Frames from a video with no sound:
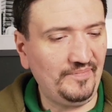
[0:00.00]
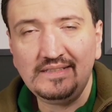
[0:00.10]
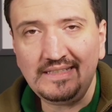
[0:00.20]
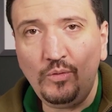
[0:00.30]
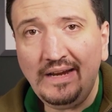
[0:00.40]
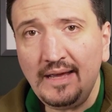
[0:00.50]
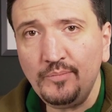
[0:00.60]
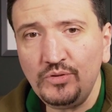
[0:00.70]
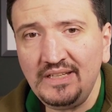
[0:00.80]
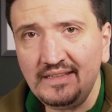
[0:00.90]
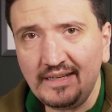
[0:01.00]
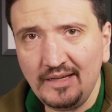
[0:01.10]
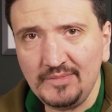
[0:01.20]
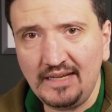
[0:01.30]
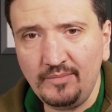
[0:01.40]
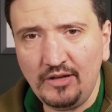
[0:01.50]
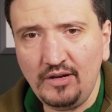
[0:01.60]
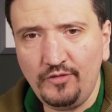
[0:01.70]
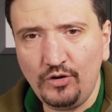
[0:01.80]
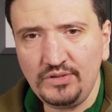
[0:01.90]
So when I'm putting the camera in
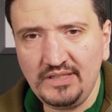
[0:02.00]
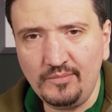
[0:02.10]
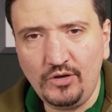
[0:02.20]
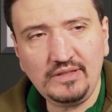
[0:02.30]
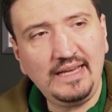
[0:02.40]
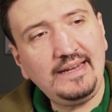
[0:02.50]
manual focusing mode